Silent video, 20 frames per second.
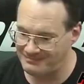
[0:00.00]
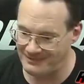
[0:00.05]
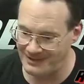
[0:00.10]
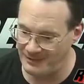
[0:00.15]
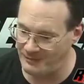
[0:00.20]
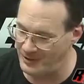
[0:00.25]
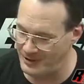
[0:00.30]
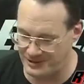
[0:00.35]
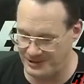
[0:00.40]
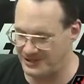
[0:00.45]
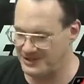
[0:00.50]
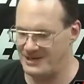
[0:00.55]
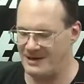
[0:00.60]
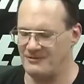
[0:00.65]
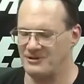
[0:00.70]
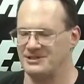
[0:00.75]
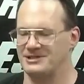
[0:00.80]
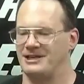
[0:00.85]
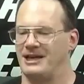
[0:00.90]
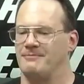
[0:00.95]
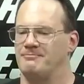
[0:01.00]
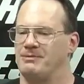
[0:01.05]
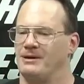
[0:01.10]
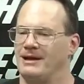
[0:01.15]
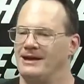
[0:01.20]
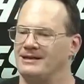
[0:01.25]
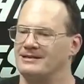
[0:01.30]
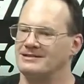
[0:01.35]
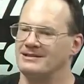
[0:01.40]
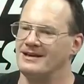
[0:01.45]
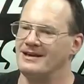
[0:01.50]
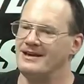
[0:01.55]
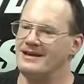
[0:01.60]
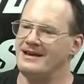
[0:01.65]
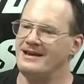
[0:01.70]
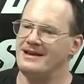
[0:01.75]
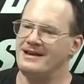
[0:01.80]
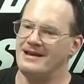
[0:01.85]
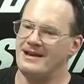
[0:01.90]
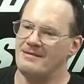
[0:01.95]
we just never in the same place.
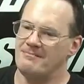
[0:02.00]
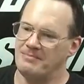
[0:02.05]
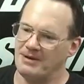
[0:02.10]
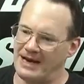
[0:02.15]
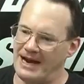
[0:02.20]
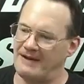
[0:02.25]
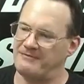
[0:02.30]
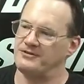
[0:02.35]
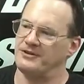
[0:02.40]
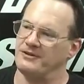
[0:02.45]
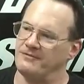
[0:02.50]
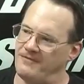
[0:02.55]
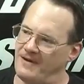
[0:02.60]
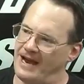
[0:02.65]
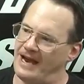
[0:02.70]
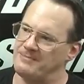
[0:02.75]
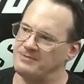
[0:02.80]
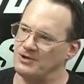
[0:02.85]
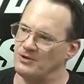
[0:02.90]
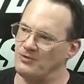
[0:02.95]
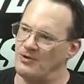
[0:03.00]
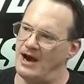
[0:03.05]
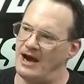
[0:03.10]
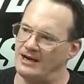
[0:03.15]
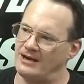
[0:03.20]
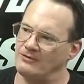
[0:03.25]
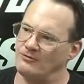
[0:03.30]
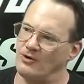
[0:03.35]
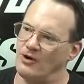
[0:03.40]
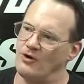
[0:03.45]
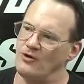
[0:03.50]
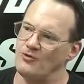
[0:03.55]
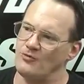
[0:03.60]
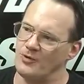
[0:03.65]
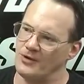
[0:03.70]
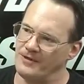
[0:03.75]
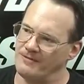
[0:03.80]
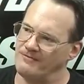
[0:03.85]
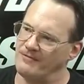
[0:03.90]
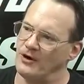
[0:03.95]
But after the Fabs, the Rock and Roll
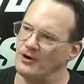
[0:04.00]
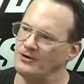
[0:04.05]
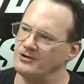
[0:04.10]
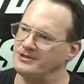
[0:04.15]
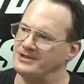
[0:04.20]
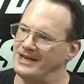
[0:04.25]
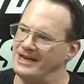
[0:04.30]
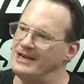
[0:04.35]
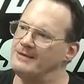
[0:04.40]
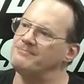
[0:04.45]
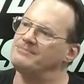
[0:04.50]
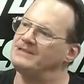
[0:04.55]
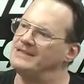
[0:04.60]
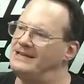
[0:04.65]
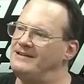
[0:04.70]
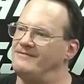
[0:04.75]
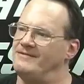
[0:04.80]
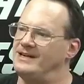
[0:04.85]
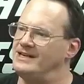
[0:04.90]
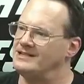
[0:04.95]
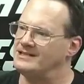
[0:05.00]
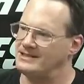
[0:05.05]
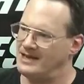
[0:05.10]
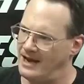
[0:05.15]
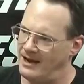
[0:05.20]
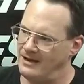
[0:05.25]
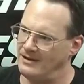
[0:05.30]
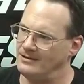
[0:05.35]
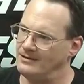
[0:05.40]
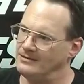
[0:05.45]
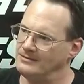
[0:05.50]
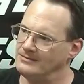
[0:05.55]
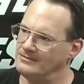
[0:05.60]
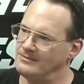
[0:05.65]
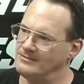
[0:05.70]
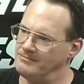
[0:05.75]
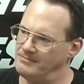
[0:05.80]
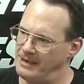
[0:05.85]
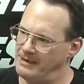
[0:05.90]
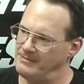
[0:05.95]
were the first MTV-style
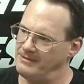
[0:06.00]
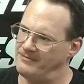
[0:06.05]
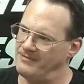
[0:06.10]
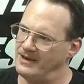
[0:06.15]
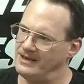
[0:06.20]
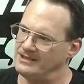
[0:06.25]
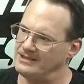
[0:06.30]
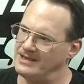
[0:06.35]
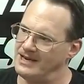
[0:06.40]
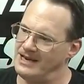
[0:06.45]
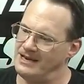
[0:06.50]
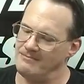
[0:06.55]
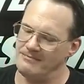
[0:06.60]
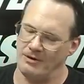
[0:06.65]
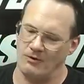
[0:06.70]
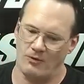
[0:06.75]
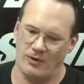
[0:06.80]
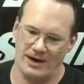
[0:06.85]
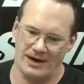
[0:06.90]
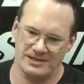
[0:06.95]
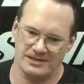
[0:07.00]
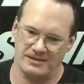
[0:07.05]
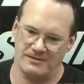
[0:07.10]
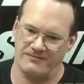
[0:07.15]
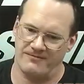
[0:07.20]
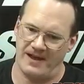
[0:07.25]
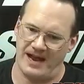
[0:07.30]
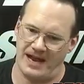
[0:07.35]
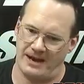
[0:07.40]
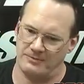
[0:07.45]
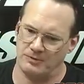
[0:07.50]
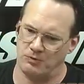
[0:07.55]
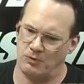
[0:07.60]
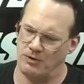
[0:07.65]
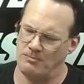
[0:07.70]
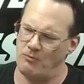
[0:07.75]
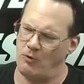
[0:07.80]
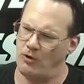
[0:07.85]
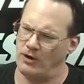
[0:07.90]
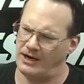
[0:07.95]
babyface team, but whereas the Fabs were
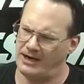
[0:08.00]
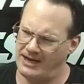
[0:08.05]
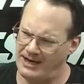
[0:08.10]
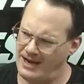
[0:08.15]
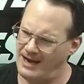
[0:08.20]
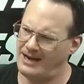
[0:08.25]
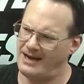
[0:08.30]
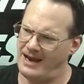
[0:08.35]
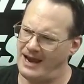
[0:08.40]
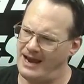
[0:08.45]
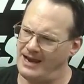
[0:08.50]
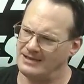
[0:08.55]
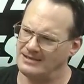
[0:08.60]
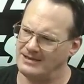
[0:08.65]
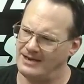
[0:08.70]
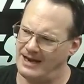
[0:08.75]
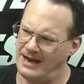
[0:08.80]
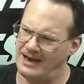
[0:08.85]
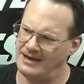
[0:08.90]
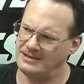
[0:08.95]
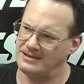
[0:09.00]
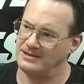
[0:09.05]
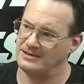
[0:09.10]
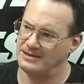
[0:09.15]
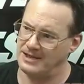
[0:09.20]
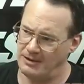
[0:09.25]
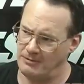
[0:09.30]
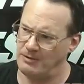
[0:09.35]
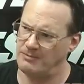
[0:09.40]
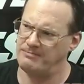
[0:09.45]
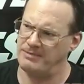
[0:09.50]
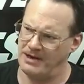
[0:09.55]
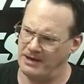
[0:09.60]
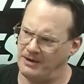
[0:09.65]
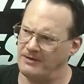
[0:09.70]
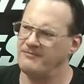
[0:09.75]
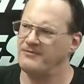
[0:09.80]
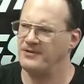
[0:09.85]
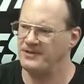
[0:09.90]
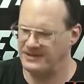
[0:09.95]
more kick-ass guys because they were
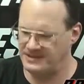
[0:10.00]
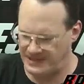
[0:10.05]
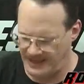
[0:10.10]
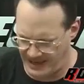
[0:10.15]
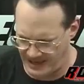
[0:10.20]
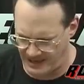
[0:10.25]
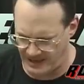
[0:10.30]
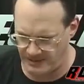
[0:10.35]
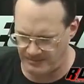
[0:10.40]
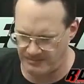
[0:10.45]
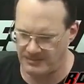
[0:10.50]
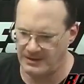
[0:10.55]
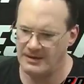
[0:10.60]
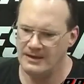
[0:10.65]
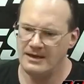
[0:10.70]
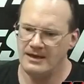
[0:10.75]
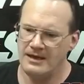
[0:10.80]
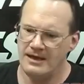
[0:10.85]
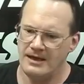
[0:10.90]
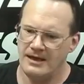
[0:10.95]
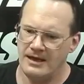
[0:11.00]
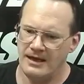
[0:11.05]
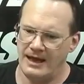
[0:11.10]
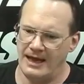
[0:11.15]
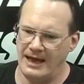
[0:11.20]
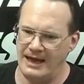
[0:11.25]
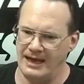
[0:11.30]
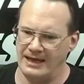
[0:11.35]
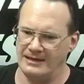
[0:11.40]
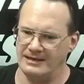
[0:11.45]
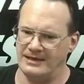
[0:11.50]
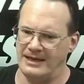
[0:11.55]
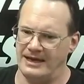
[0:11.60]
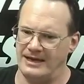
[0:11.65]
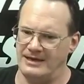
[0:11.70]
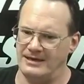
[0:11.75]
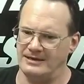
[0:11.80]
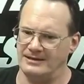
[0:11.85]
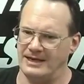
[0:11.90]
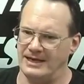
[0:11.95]
bigger for the time, and
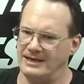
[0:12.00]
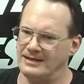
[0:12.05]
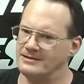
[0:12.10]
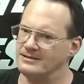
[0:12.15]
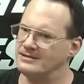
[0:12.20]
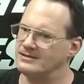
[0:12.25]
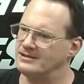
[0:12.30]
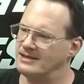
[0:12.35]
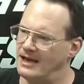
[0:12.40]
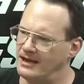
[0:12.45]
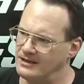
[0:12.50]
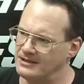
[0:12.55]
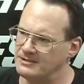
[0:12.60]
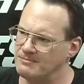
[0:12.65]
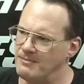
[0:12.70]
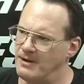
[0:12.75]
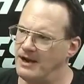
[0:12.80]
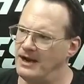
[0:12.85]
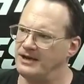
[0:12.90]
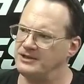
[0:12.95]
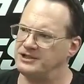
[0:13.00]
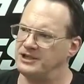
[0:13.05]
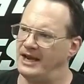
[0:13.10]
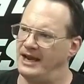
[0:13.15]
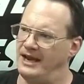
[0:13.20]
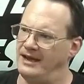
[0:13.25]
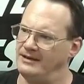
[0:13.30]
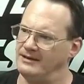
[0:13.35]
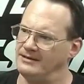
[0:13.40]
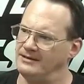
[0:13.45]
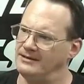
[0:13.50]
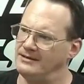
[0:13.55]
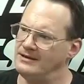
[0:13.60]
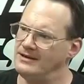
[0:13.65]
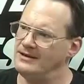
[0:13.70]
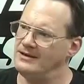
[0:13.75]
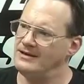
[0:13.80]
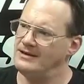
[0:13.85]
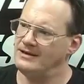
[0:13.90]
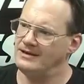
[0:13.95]
they didn't sell as much, and
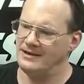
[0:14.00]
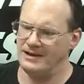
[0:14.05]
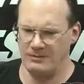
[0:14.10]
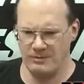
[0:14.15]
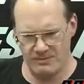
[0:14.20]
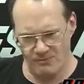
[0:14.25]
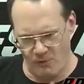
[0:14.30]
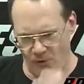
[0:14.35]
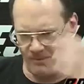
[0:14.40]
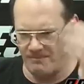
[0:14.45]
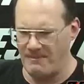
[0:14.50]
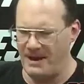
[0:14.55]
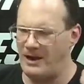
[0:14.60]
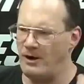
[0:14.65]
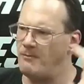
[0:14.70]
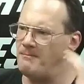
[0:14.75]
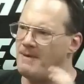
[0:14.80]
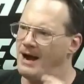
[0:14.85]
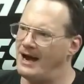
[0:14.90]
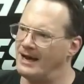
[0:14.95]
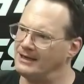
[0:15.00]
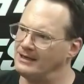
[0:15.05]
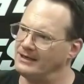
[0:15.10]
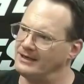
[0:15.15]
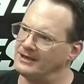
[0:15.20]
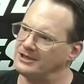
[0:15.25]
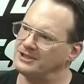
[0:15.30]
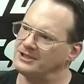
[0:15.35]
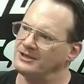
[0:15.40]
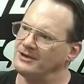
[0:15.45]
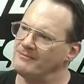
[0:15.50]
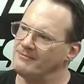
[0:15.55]
they were more male modelish.